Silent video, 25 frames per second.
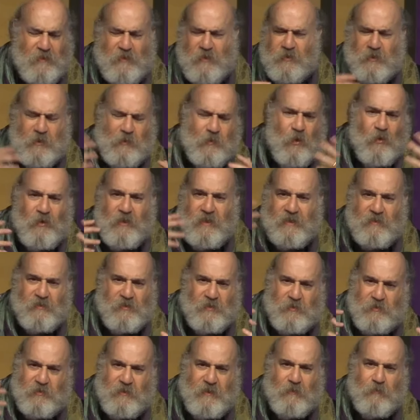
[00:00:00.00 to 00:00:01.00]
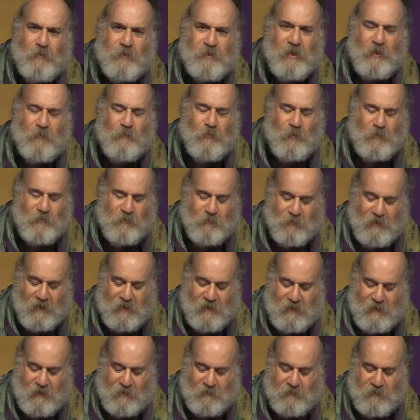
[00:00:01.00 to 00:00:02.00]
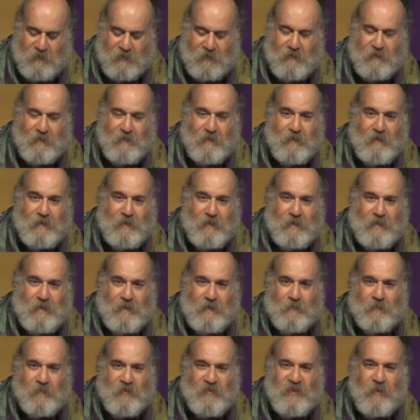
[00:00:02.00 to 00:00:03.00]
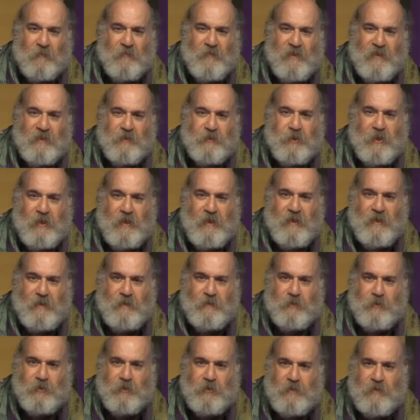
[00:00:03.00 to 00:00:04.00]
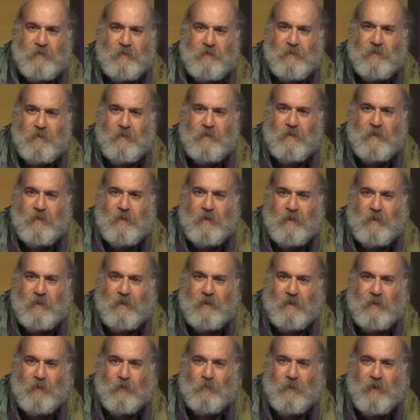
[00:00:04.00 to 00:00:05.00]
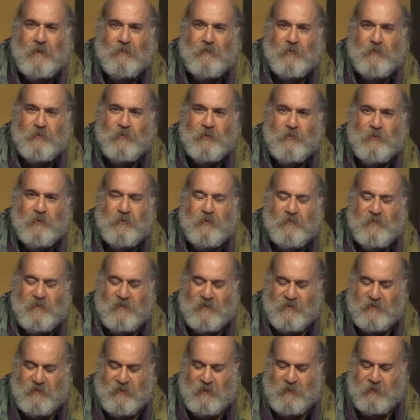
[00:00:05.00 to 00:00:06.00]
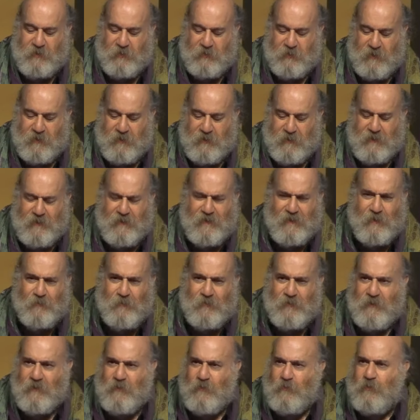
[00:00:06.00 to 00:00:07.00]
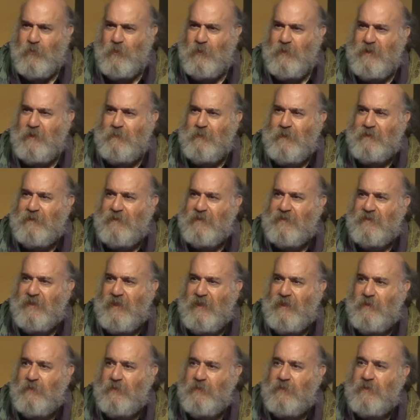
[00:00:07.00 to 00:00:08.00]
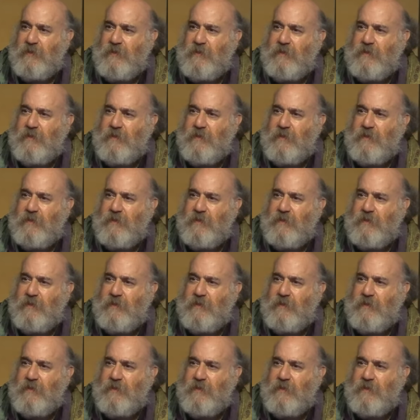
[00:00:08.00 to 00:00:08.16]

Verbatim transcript: there's a long history, which I won't recount. Um, something changed uh, around the turn of this century, I'm a little worried about the sound.